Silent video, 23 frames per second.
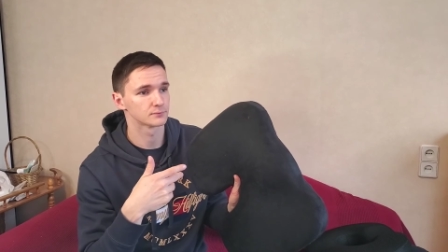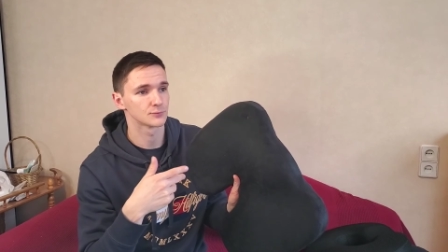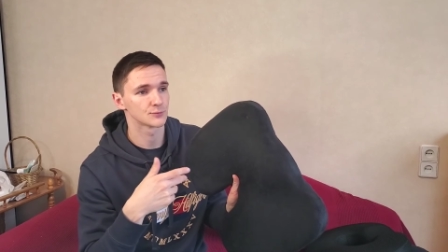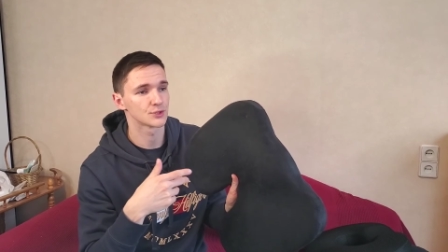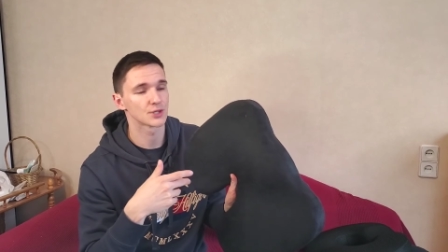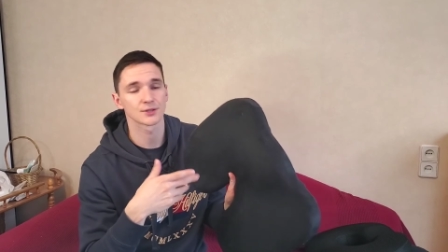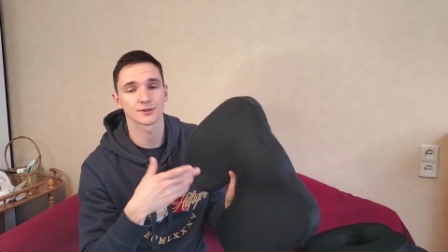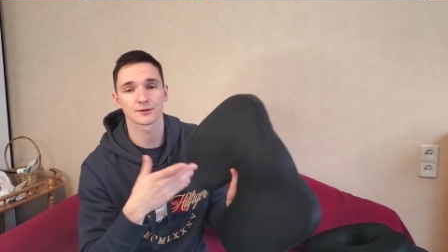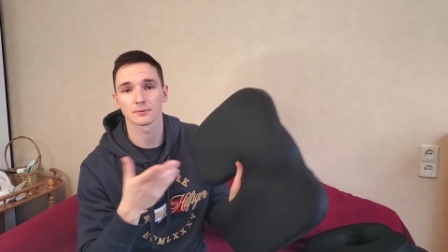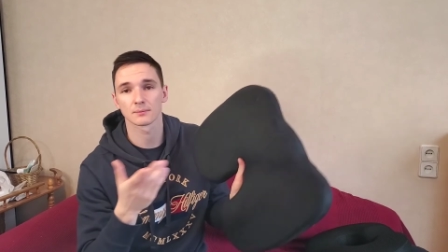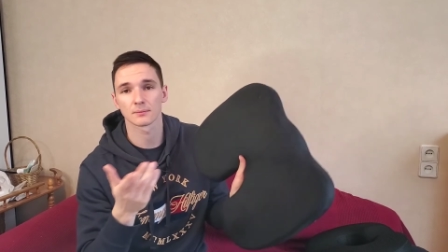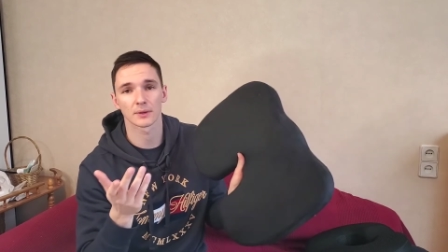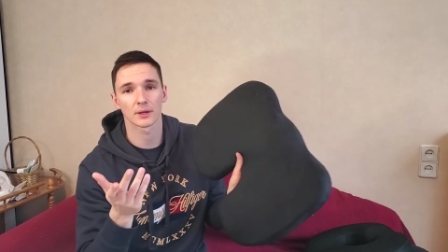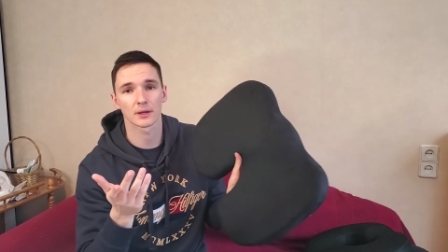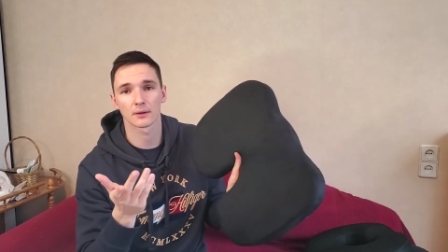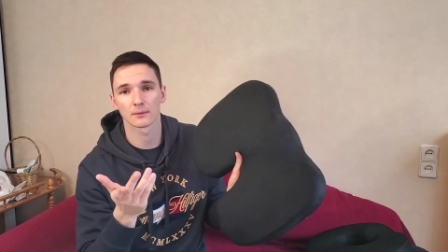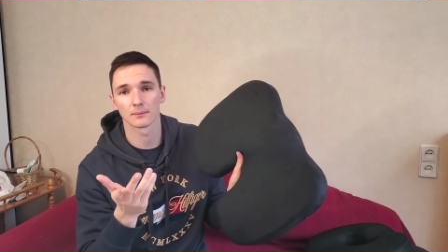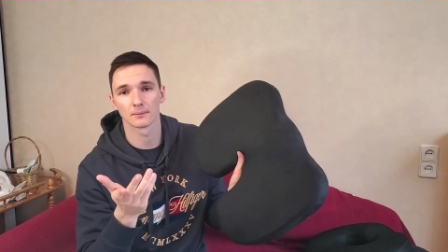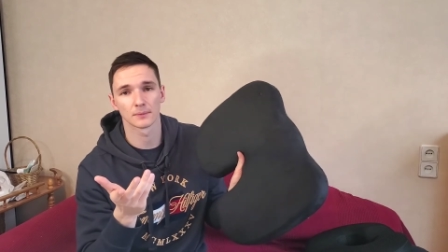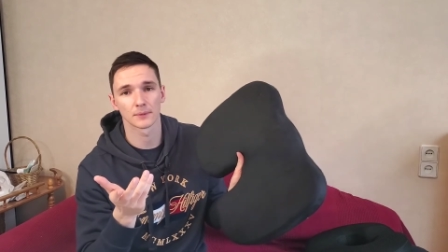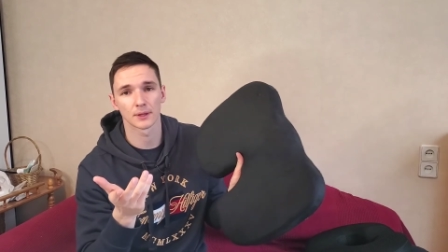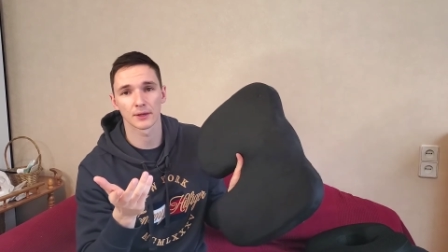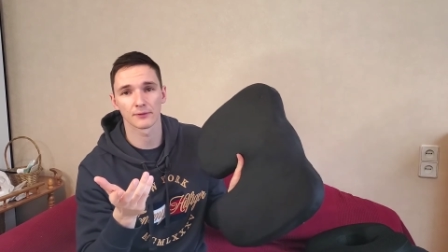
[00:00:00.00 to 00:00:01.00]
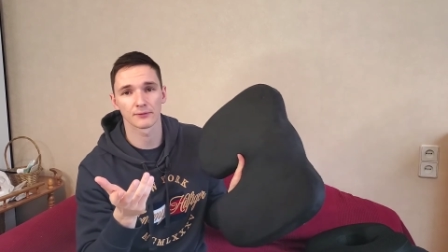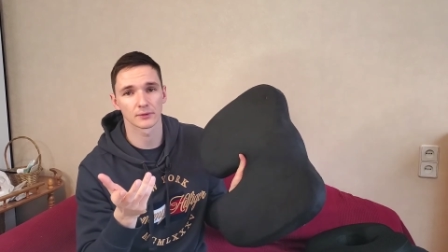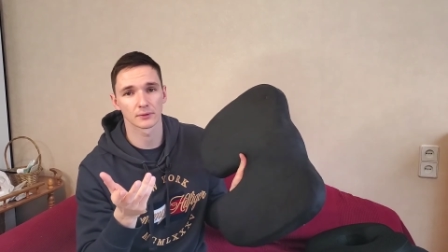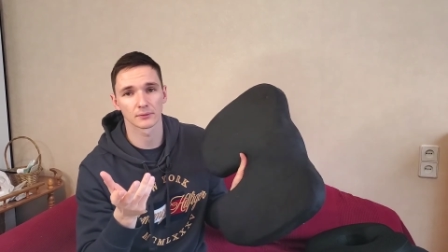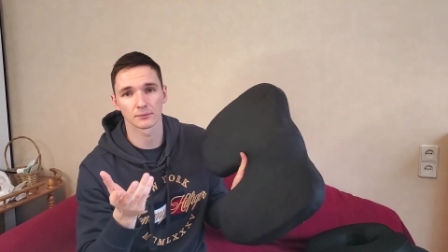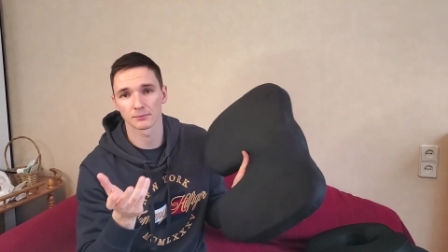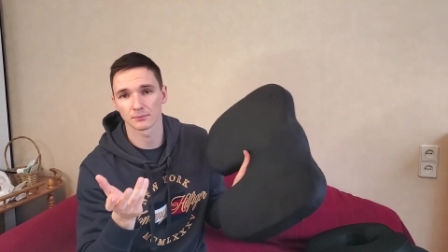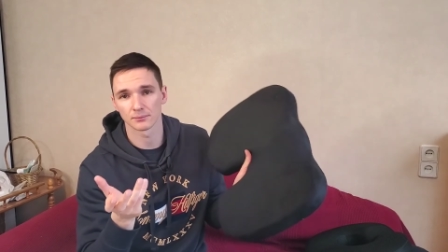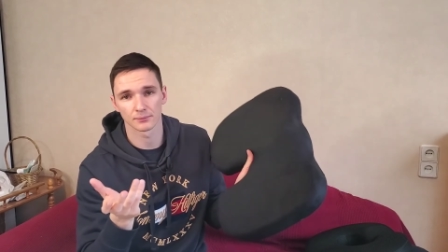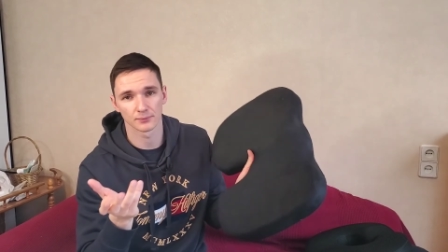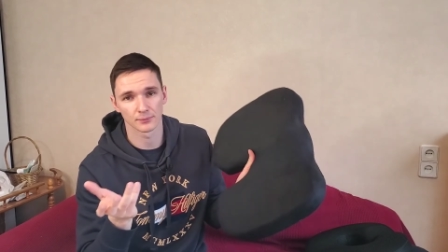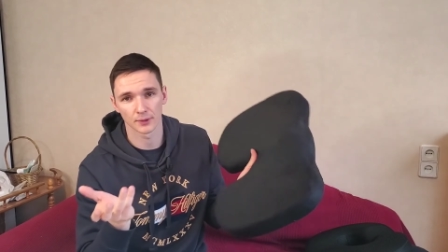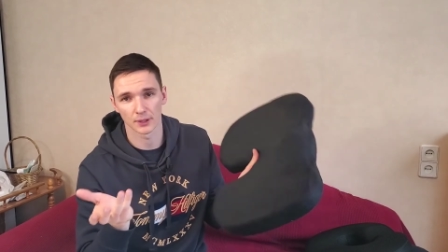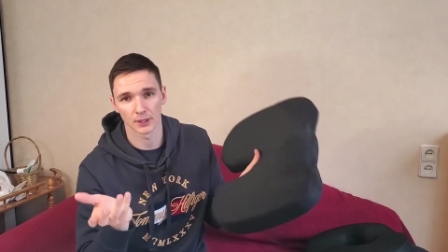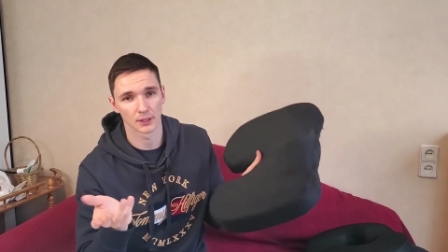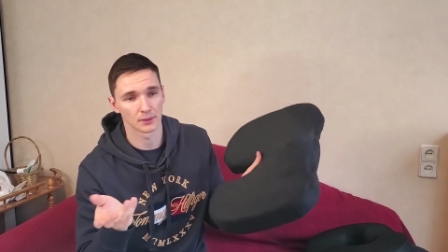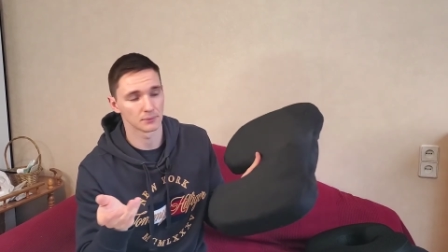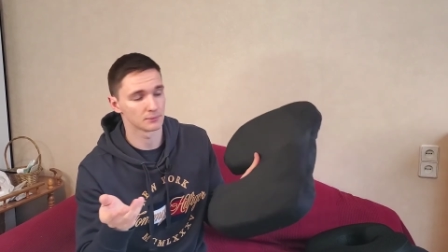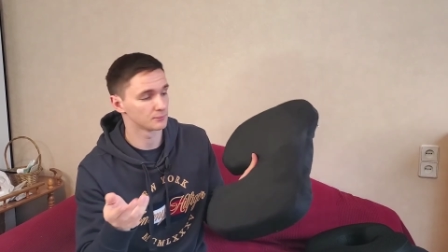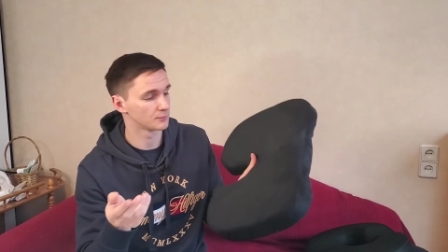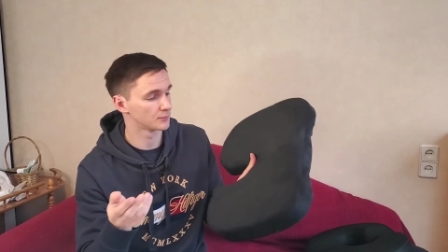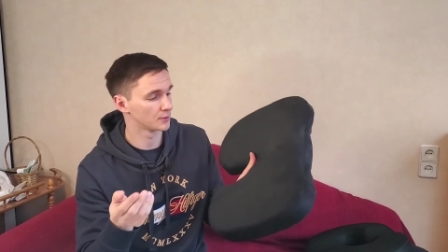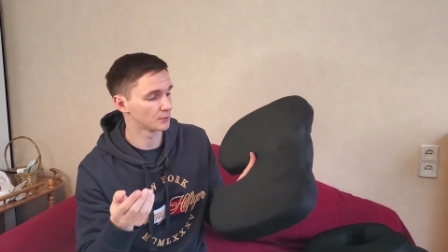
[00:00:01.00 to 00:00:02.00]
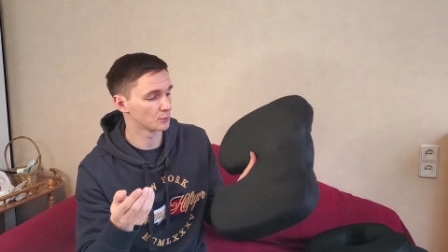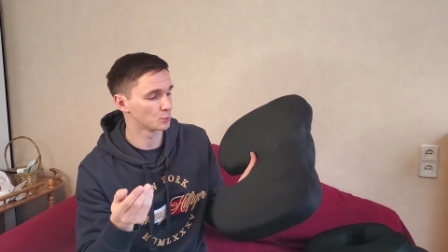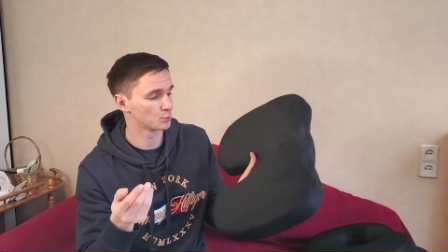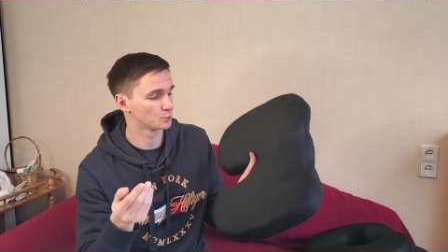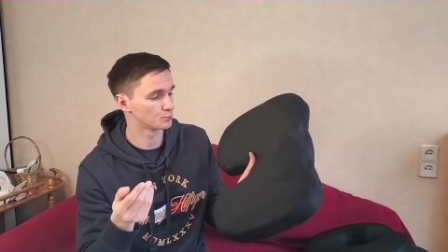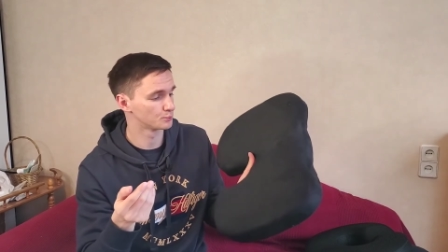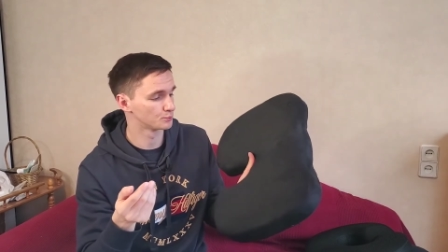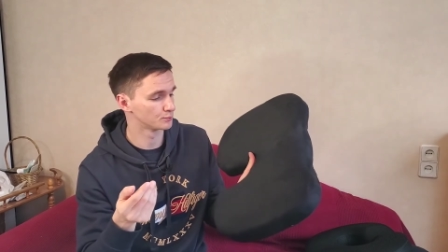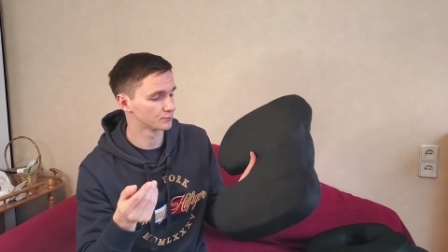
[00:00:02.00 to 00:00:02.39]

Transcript: just given the, the